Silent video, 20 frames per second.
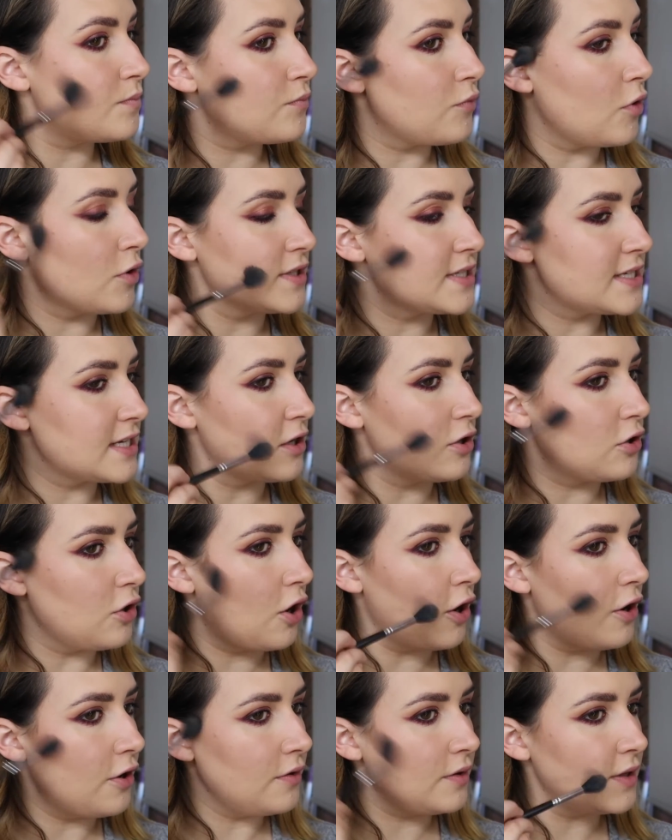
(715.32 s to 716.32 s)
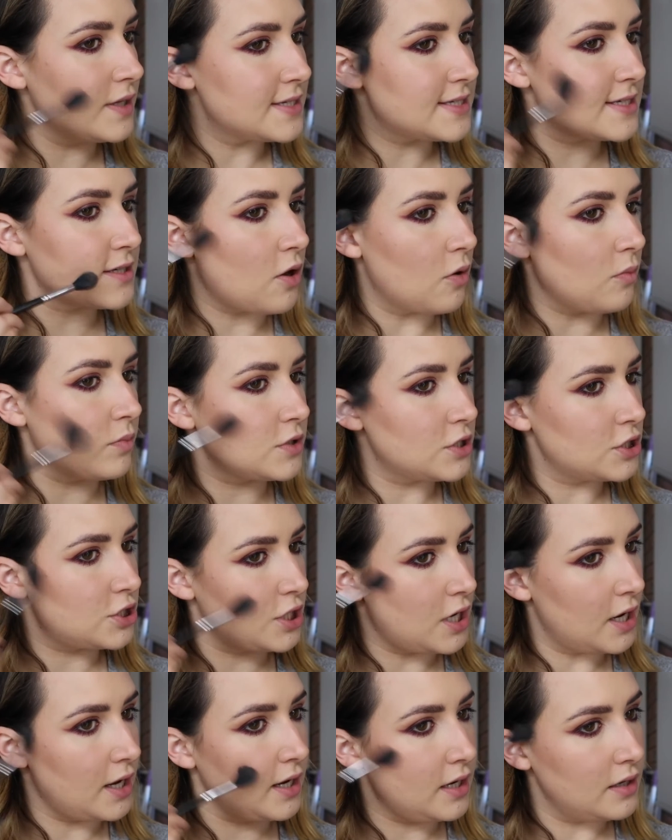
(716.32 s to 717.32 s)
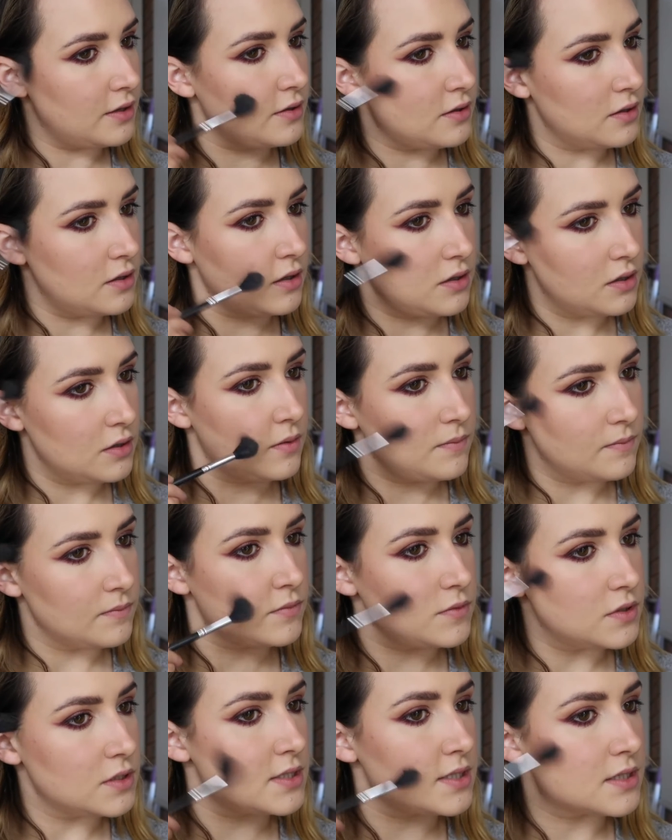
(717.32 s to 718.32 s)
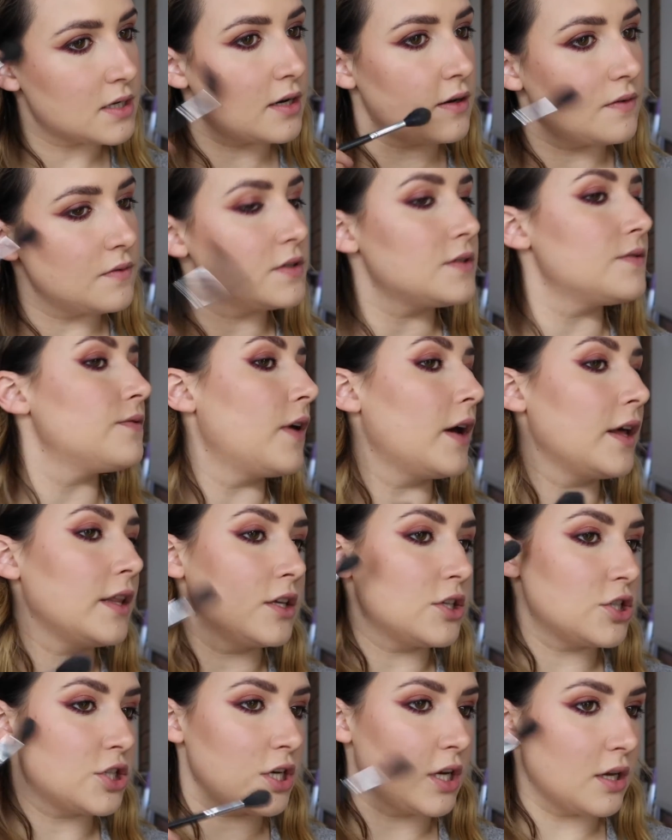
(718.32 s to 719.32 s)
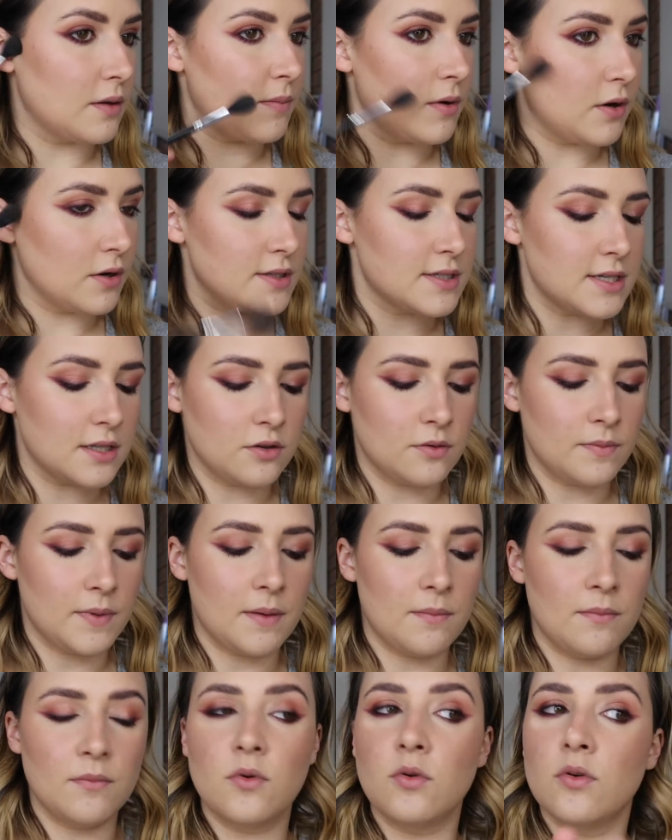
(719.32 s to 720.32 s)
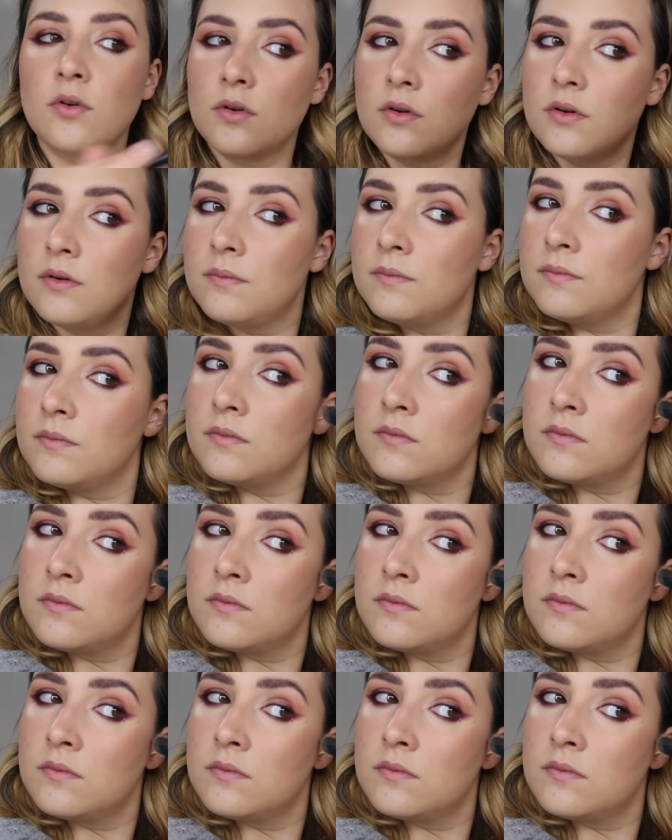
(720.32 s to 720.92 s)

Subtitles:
Bronze and Glow, the Sculptor shade, just to kind of define the cheekbones a little bit more.